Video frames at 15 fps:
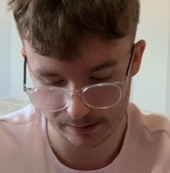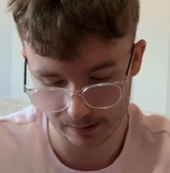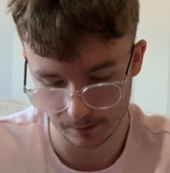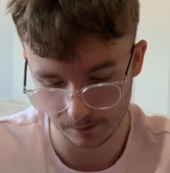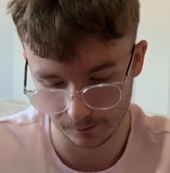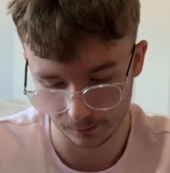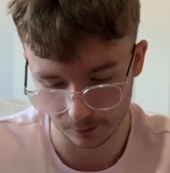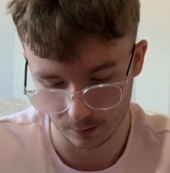up
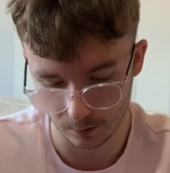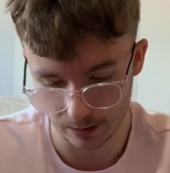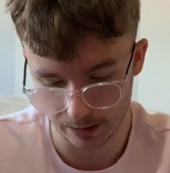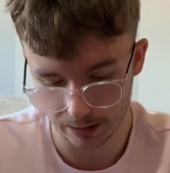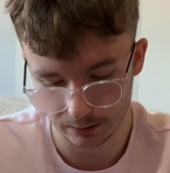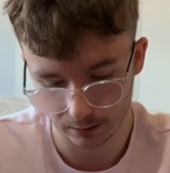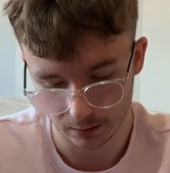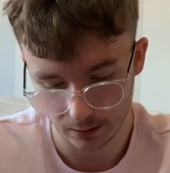for a
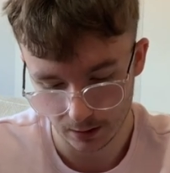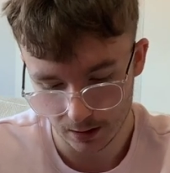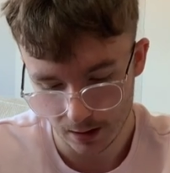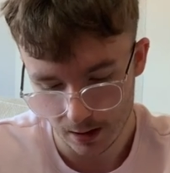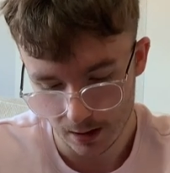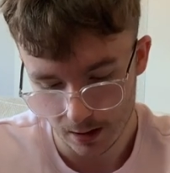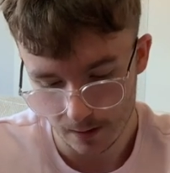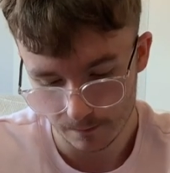quid.
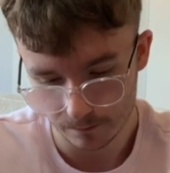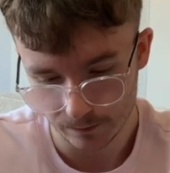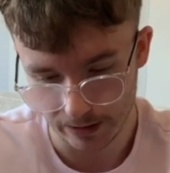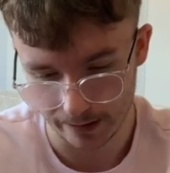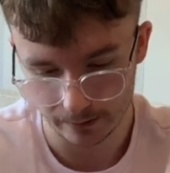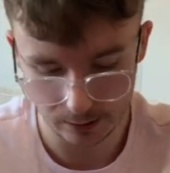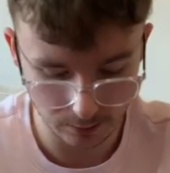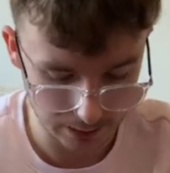Yeah,
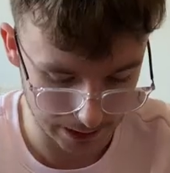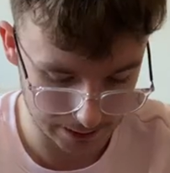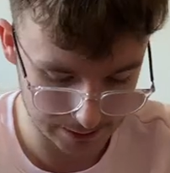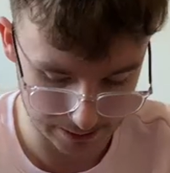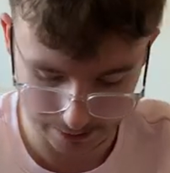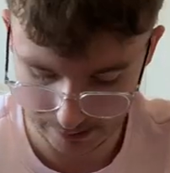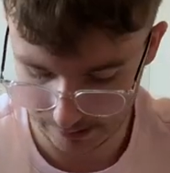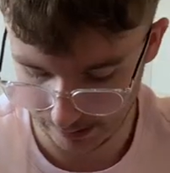UK
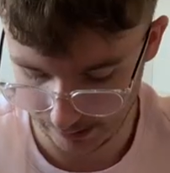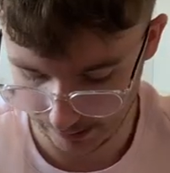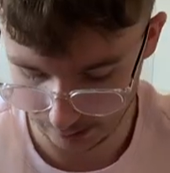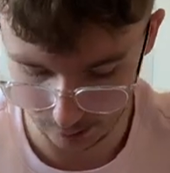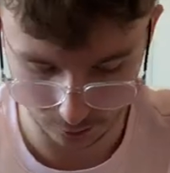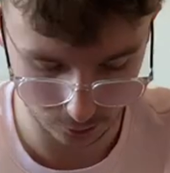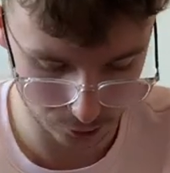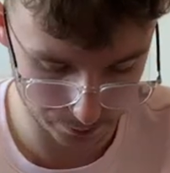16,
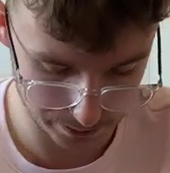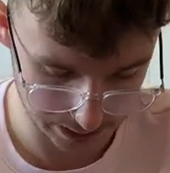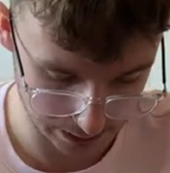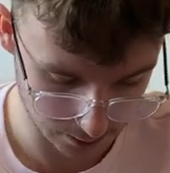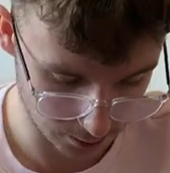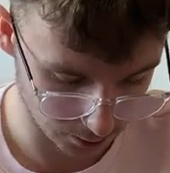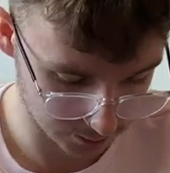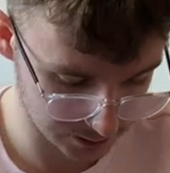100%
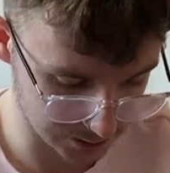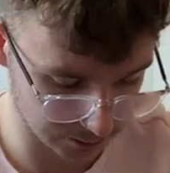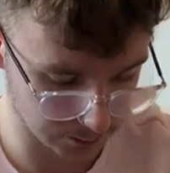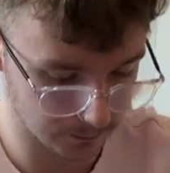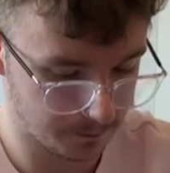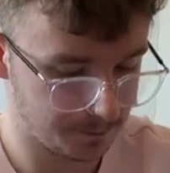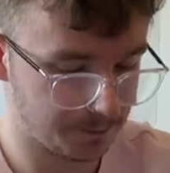cotton,